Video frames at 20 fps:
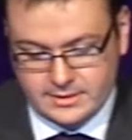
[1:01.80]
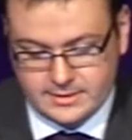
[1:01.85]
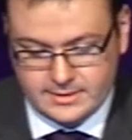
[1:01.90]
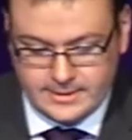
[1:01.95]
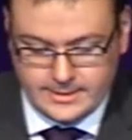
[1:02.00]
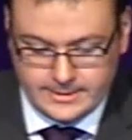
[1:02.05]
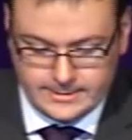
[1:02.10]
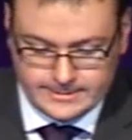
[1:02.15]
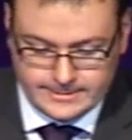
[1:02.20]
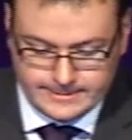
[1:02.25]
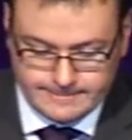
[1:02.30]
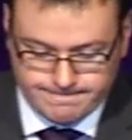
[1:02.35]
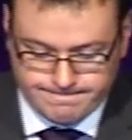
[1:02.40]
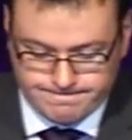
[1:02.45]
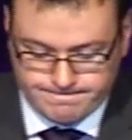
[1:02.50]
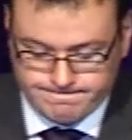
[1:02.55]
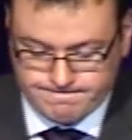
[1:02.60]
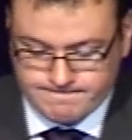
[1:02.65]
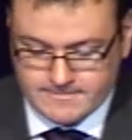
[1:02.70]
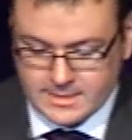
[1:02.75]
disease.
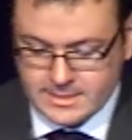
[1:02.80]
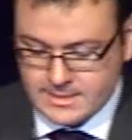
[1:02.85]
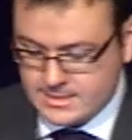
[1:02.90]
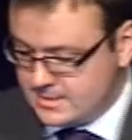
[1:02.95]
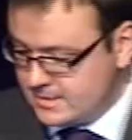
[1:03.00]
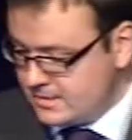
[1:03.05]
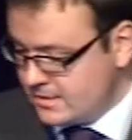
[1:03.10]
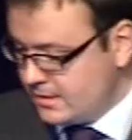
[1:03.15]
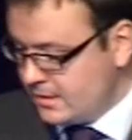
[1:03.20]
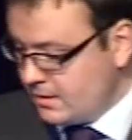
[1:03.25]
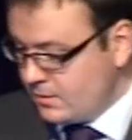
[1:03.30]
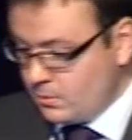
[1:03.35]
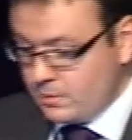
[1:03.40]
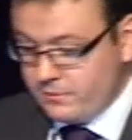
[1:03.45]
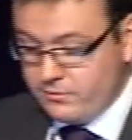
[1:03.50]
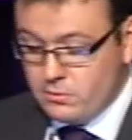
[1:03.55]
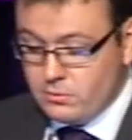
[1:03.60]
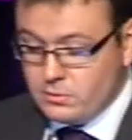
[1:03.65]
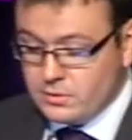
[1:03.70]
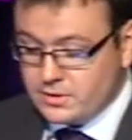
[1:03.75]

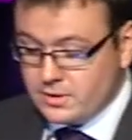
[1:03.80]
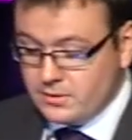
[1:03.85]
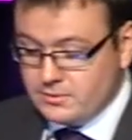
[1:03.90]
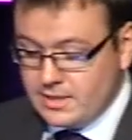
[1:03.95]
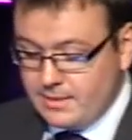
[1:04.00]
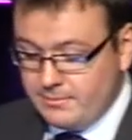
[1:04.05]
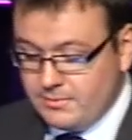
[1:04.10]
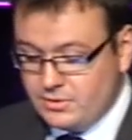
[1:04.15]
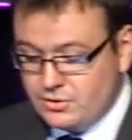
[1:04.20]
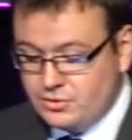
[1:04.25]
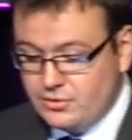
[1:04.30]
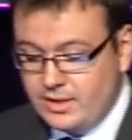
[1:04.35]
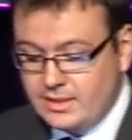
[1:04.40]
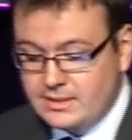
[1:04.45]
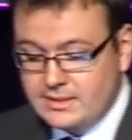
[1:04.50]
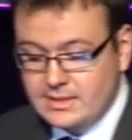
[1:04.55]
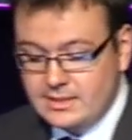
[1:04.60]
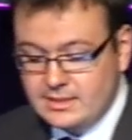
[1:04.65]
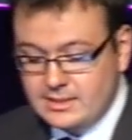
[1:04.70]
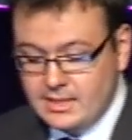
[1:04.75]
We've also
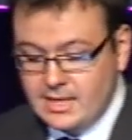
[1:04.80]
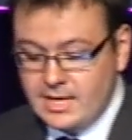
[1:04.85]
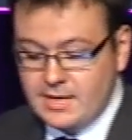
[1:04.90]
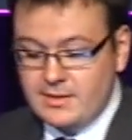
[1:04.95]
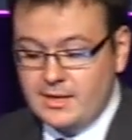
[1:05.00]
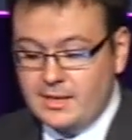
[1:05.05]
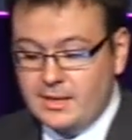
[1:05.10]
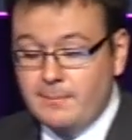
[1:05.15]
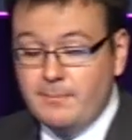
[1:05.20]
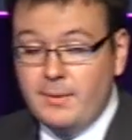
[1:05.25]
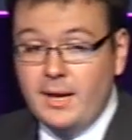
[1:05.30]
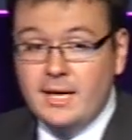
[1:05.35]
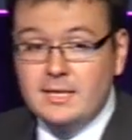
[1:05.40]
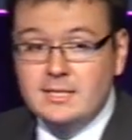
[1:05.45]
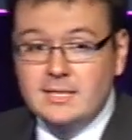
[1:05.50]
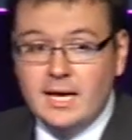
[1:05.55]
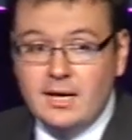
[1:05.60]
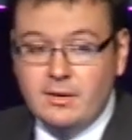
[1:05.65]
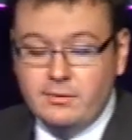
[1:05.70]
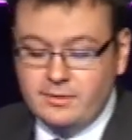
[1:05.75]
demonstrated that
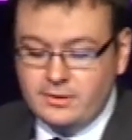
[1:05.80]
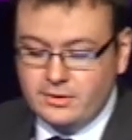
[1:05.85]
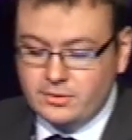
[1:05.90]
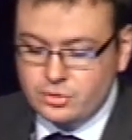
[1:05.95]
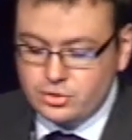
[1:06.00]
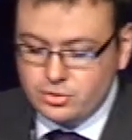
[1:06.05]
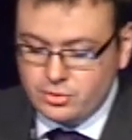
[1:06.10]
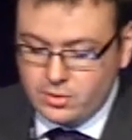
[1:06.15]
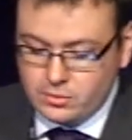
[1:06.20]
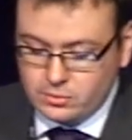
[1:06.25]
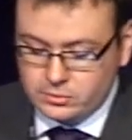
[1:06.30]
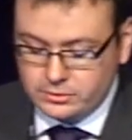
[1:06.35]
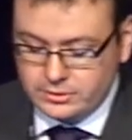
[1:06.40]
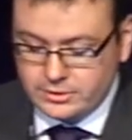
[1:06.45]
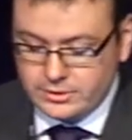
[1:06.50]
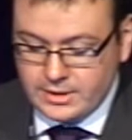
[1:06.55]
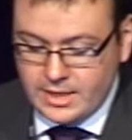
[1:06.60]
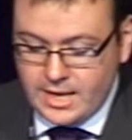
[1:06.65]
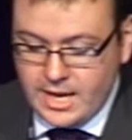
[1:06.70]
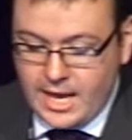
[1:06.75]
compared to healthy
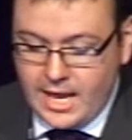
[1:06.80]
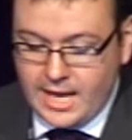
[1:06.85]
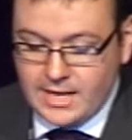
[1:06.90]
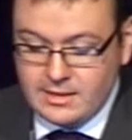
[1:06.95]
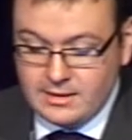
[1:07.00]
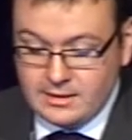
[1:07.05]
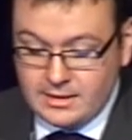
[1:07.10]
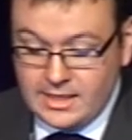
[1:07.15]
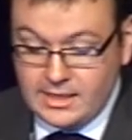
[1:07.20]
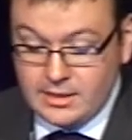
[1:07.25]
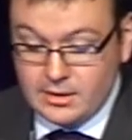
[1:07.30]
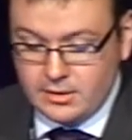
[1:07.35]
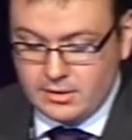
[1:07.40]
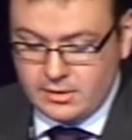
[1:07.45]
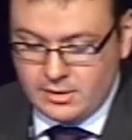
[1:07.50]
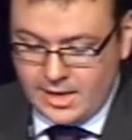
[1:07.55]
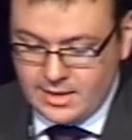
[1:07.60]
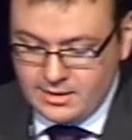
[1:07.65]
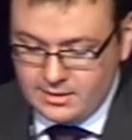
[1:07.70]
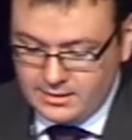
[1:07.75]
controls,
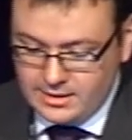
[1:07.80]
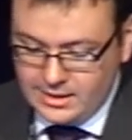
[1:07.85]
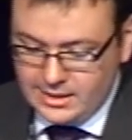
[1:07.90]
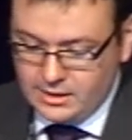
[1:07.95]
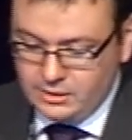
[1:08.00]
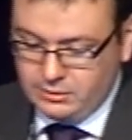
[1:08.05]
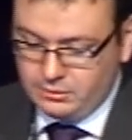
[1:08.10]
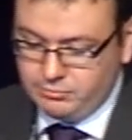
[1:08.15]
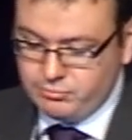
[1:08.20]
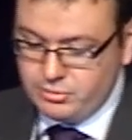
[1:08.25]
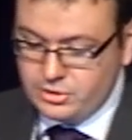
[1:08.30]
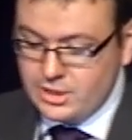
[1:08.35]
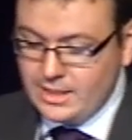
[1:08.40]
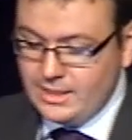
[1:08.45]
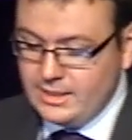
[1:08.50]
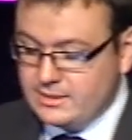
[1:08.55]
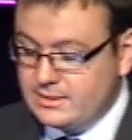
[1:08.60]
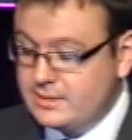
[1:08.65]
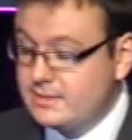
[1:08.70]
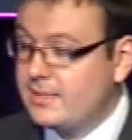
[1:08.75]
endothelial
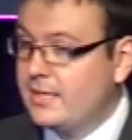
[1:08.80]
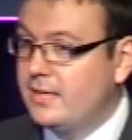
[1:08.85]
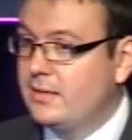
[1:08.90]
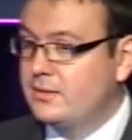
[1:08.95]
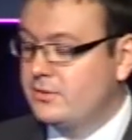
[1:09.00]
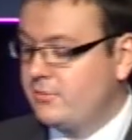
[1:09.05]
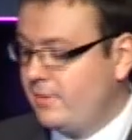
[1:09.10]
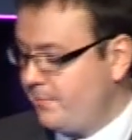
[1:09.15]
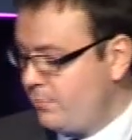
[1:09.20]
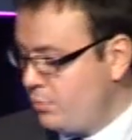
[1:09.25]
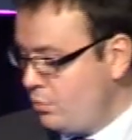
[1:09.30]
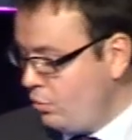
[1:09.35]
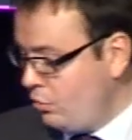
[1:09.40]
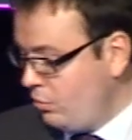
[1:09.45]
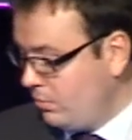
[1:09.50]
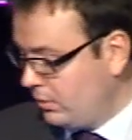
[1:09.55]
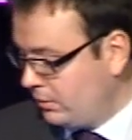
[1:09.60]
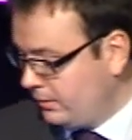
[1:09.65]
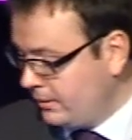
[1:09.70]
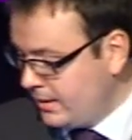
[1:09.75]
progenitor cells are
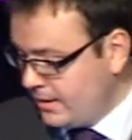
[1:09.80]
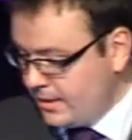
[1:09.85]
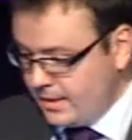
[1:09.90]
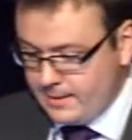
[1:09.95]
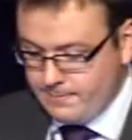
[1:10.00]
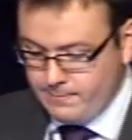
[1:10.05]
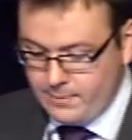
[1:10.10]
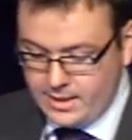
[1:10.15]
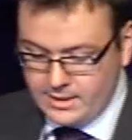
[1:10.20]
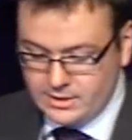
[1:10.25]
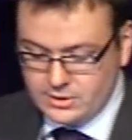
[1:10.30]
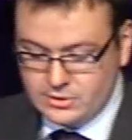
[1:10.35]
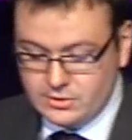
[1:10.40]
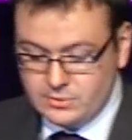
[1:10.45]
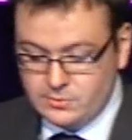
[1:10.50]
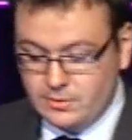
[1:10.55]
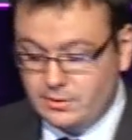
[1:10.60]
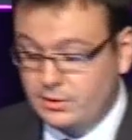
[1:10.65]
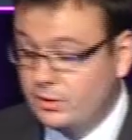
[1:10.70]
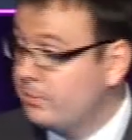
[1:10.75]
abnormal in
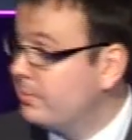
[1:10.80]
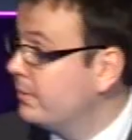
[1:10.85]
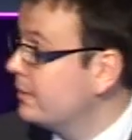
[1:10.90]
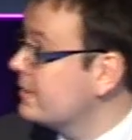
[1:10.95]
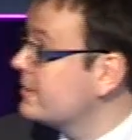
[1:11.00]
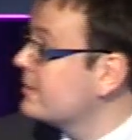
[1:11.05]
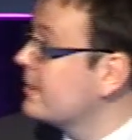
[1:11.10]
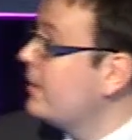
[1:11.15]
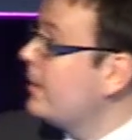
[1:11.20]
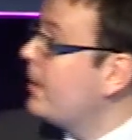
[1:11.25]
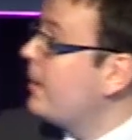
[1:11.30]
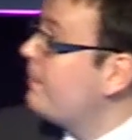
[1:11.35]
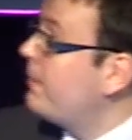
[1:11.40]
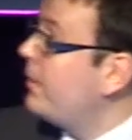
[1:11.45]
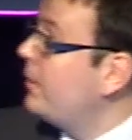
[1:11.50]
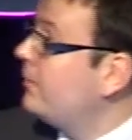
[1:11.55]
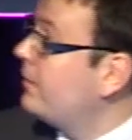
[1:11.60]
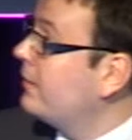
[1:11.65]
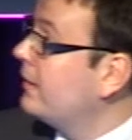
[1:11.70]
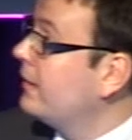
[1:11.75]
patients with lupus,
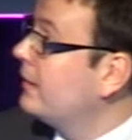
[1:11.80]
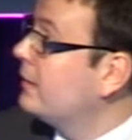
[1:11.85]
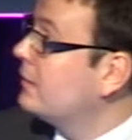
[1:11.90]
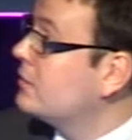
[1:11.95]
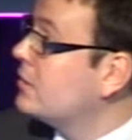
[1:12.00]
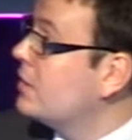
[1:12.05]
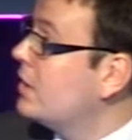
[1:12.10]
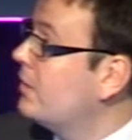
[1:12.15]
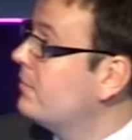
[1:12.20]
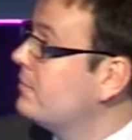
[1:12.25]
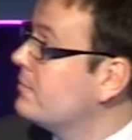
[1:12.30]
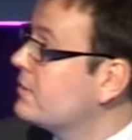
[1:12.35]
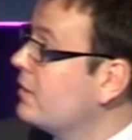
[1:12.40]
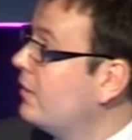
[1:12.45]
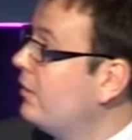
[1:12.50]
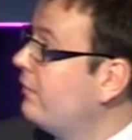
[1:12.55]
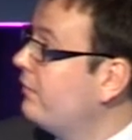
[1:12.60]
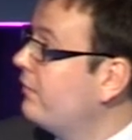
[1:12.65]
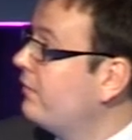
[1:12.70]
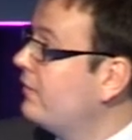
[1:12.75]
both in terms
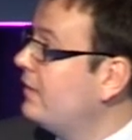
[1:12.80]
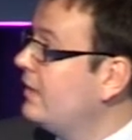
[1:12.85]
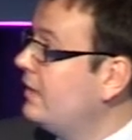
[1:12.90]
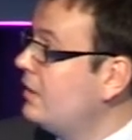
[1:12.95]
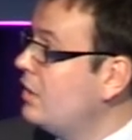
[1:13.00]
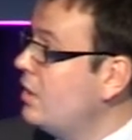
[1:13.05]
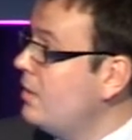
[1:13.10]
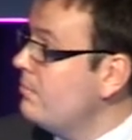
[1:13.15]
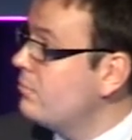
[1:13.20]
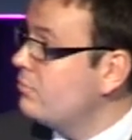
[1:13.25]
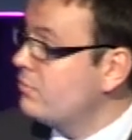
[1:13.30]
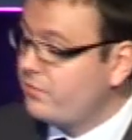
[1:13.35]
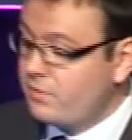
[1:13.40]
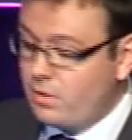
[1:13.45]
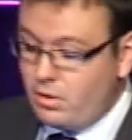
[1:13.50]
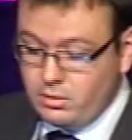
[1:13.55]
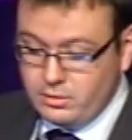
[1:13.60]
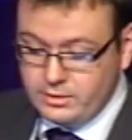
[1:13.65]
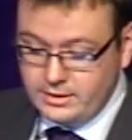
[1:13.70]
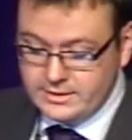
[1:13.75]
of the number of
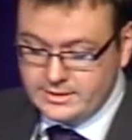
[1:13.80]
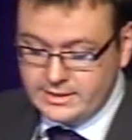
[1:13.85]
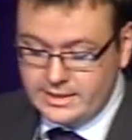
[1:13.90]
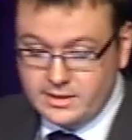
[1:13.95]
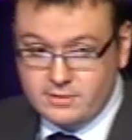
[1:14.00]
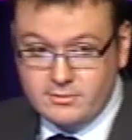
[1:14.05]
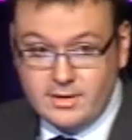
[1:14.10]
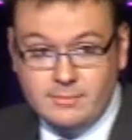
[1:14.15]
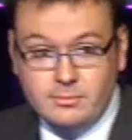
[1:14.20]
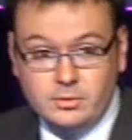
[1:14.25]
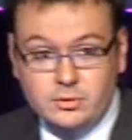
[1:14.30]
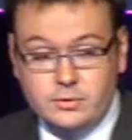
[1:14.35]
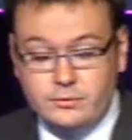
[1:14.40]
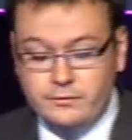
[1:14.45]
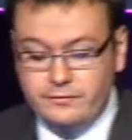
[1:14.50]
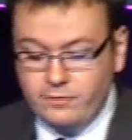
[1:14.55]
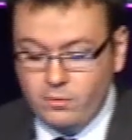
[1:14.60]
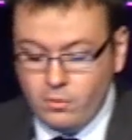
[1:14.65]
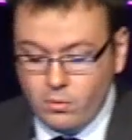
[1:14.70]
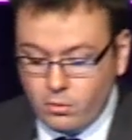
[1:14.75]
colonies that they're able to
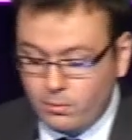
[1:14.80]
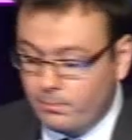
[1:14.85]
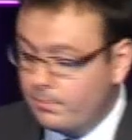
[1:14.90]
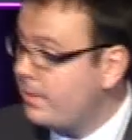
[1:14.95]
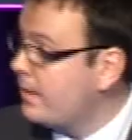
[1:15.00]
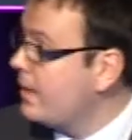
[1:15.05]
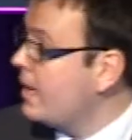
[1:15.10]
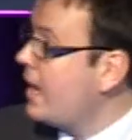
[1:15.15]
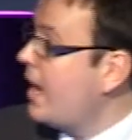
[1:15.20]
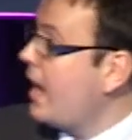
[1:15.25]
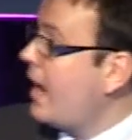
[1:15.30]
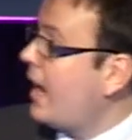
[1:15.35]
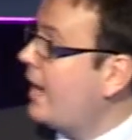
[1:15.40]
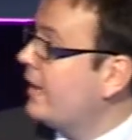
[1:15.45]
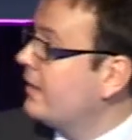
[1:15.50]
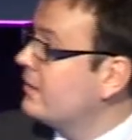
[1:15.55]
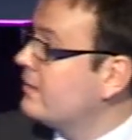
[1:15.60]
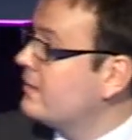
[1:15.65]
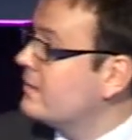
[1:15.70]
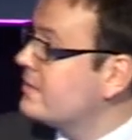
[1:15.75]
form
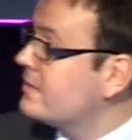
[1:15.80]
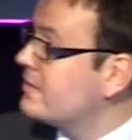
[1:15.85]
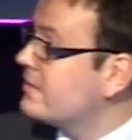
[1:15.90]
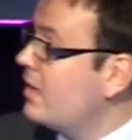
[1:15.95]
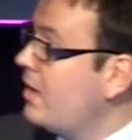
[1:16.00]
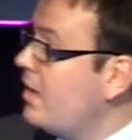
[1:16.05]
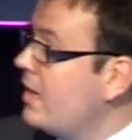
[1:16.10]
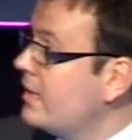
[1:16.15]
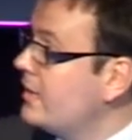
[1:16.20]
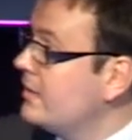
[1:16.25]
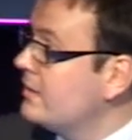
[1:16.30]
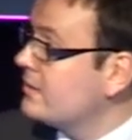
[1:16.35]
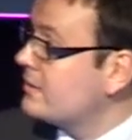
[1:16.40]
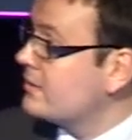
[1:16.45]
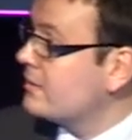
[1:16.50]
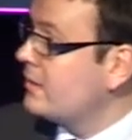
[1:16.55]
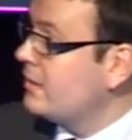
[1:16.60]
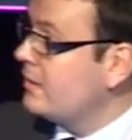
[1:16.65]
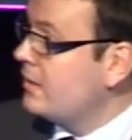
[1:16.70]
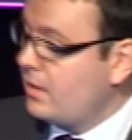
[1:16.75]
and the
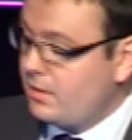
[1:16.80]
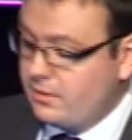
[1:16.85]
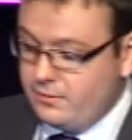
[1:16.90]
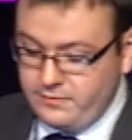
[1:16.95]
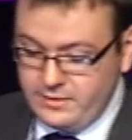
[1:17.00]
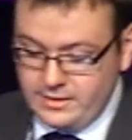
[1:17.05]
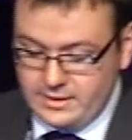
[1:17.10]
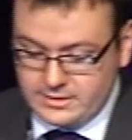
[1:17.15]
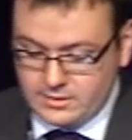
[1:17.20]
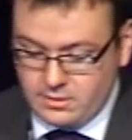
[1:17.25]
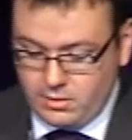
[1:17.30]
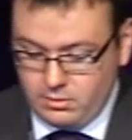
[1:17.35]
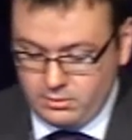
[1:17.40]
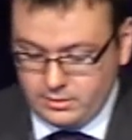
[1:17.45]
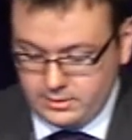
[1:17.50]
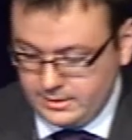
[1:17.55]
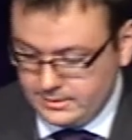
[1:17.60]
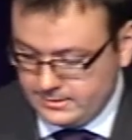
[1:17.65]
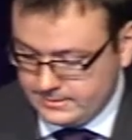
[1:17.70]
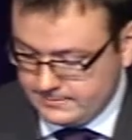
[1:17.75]
size of these
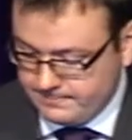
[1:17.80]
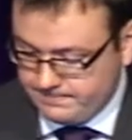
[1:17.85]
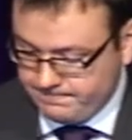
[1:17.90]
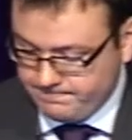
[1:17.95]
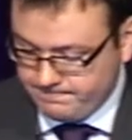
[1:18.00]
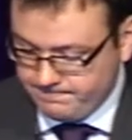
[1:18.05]
colonies.